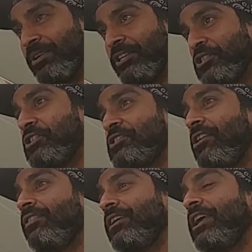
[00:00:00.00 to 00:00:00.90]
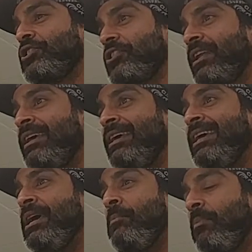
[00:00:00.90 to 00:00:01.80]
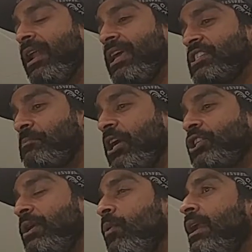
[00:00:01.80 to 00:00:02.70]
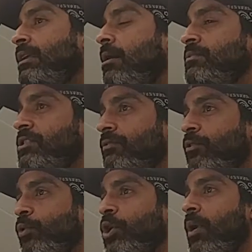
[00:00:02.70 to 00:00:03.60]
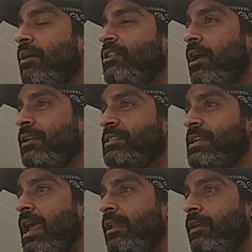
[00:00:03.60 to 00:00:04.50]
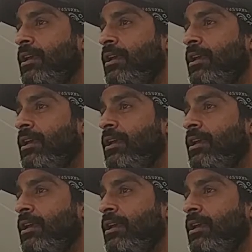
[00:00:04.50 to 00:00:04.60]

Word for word: It's just not the kitchen. But especially when it comes to food, you have to understand